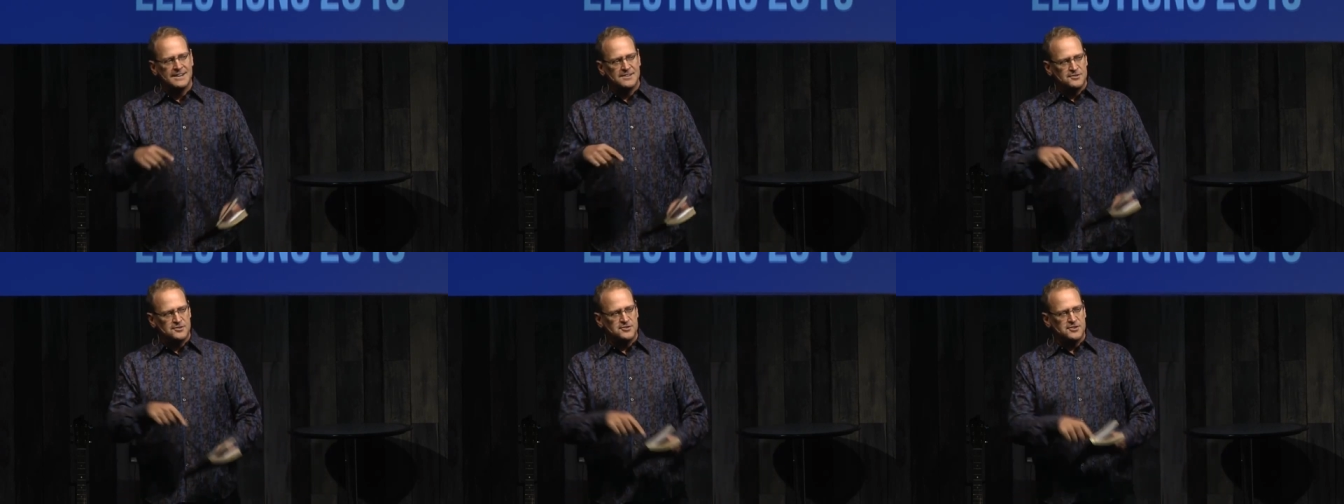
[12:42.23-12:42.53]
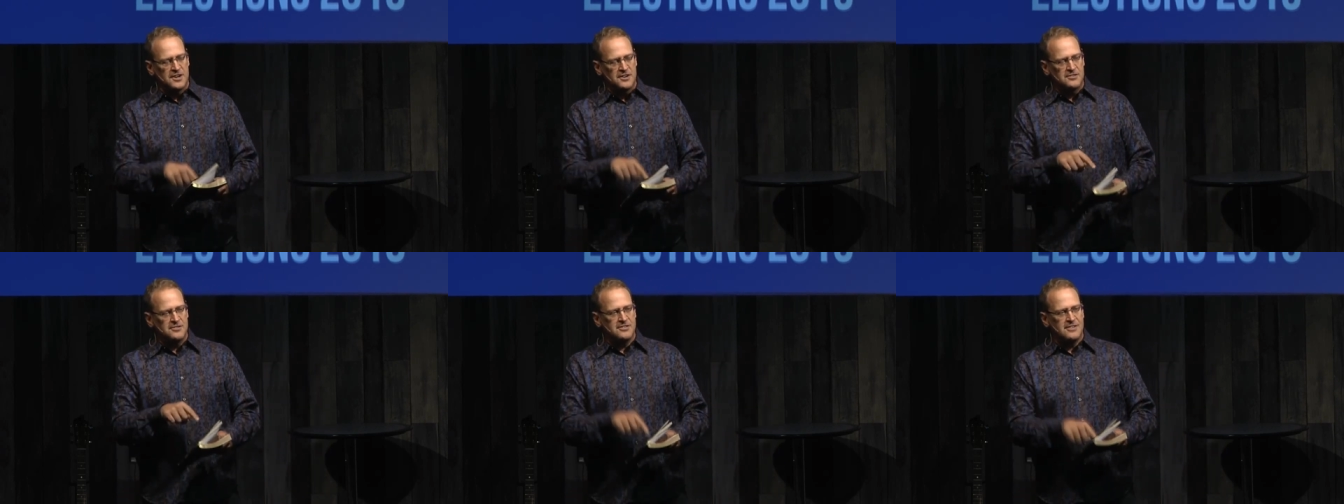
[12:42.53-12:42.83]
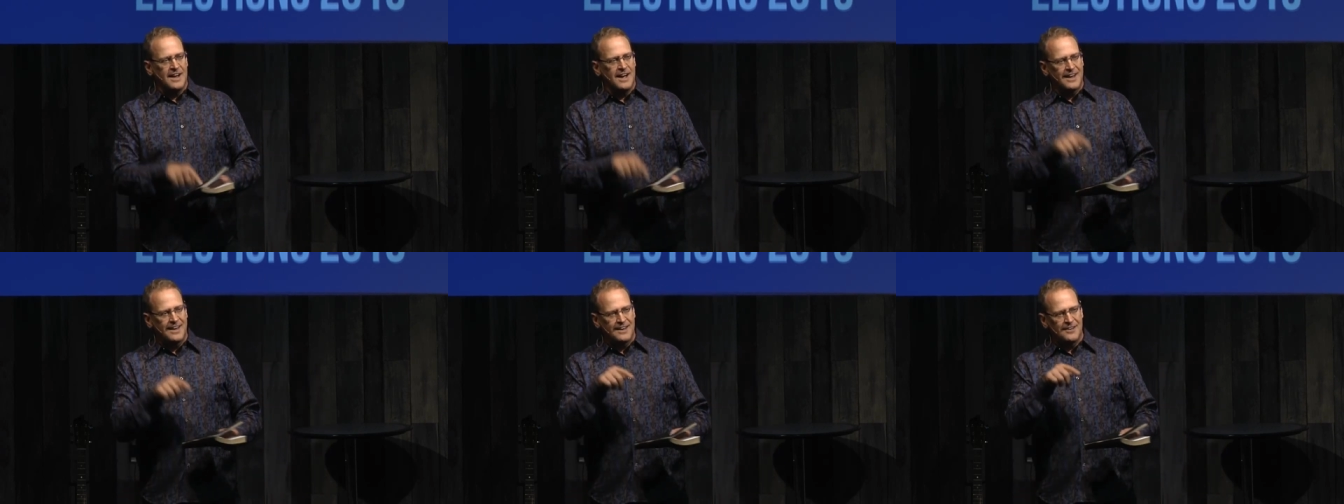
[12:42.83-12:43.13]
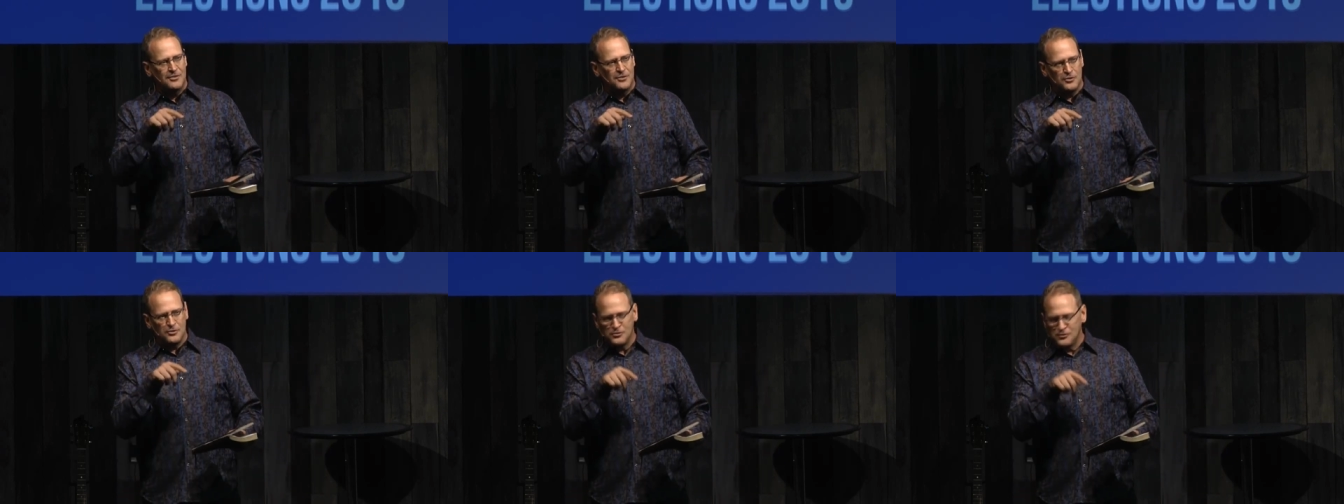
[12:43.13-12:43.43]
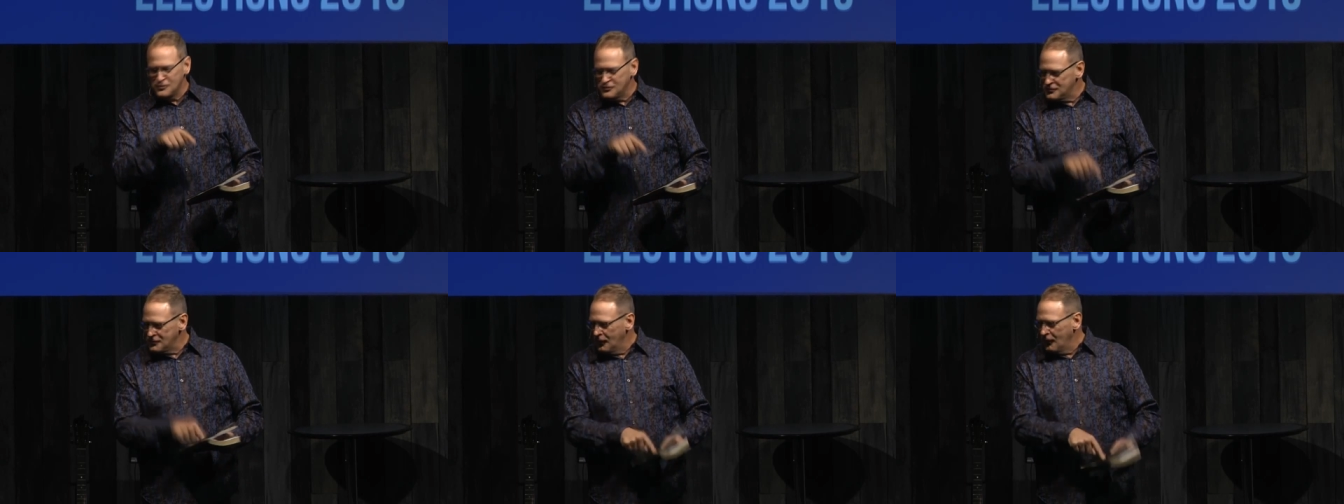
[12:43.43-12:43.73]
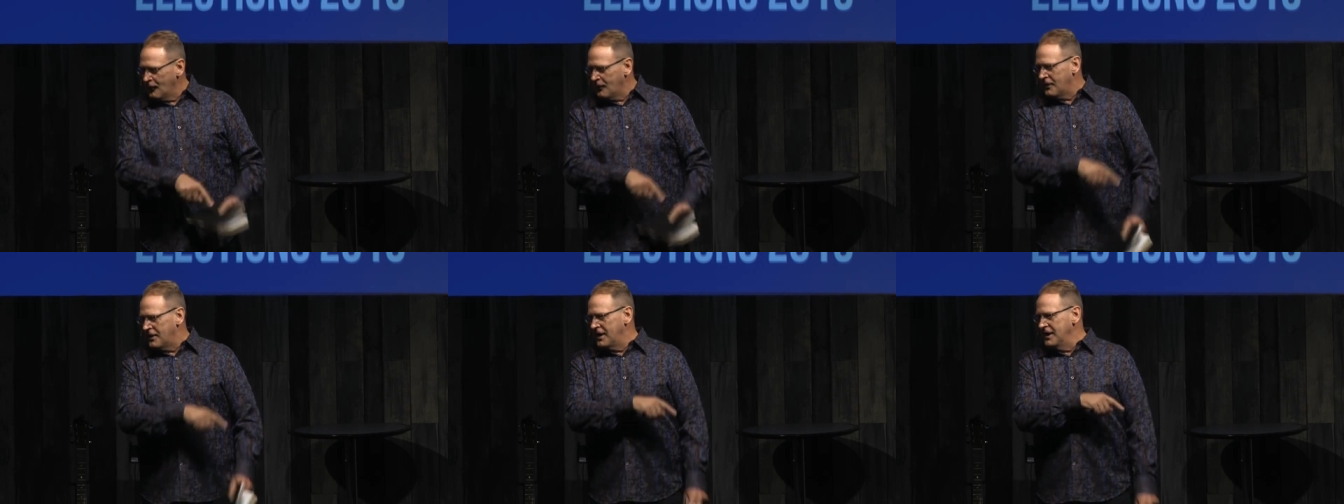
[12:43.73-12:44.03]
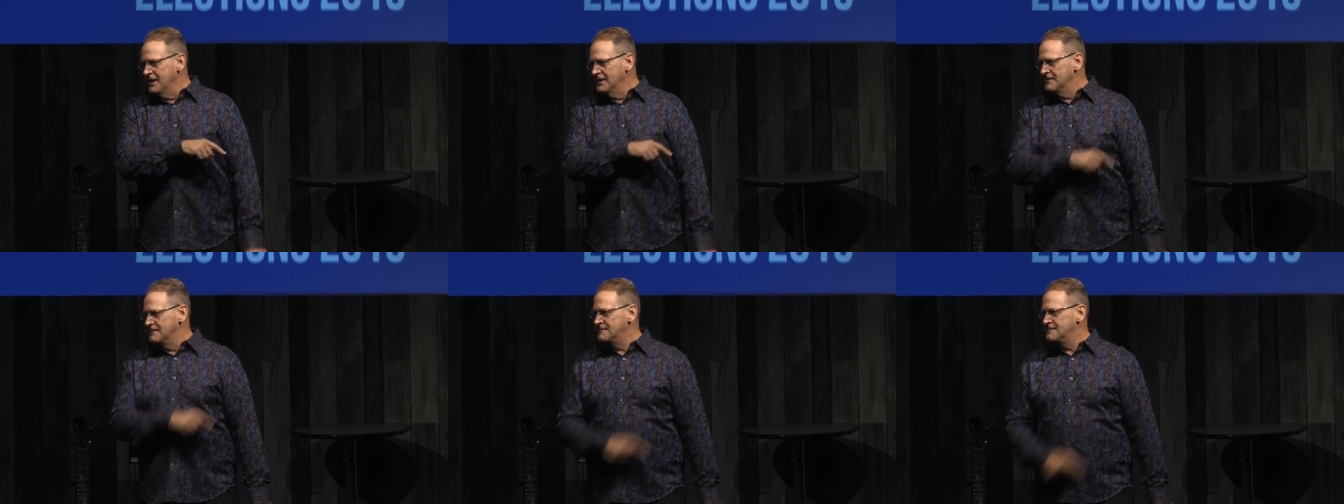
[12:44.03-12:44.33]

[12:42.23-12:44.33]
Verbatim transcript: just like in the story,